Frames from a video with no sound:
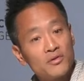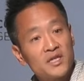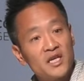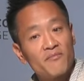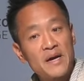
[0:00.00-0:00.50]

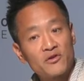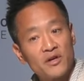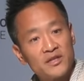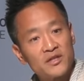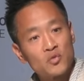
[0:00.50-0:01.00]
city of Petra
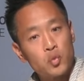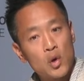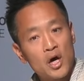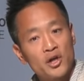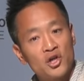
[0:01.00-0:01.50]
is just
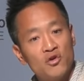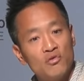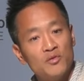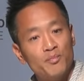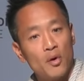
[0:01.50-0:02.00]
one
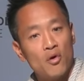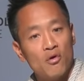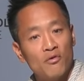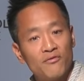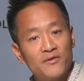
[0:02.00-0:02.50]
huge
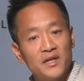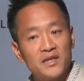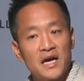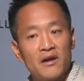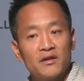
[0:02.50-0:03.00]
bowl feeding
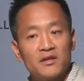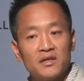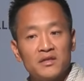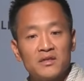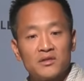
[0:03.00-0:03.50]
down into
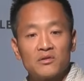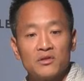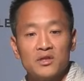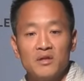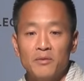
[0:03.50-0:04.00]
these cisterns
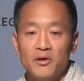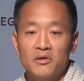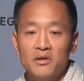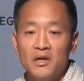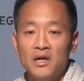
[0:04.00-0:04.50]
in the middle.
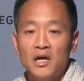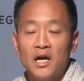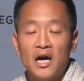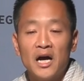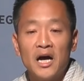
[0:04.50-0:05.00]

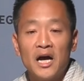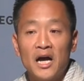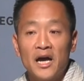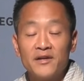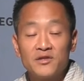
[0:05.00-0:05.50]
Uh,
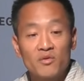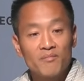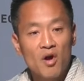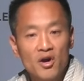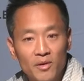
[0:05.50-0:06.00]
and it's
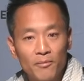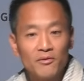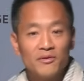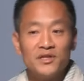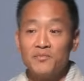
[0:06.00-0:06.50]
remarkable.
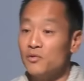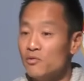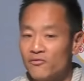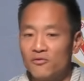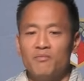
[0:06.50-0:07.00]
It's
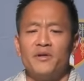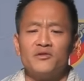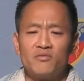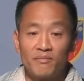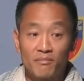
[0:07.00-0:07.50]
beautiful, but
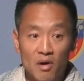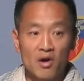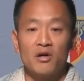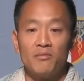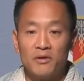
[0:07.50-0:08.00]
it's
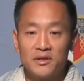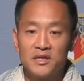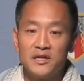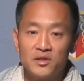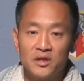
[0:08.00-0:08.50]
remarkable as an
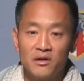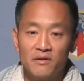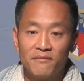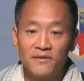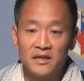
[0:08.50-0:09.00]
engineering
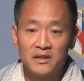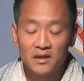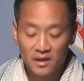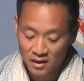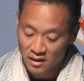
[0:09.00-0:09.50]
feat.
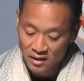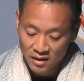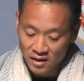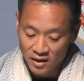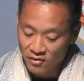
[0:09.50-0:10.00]

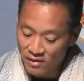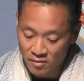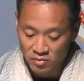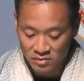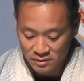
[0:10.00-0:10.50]

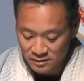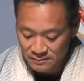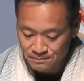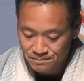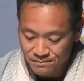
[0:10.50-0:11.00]
Incredible.
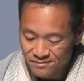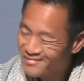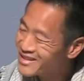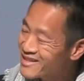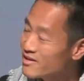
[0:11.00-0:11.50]

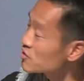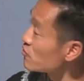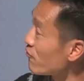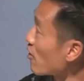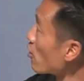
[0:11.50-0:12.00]
Not so far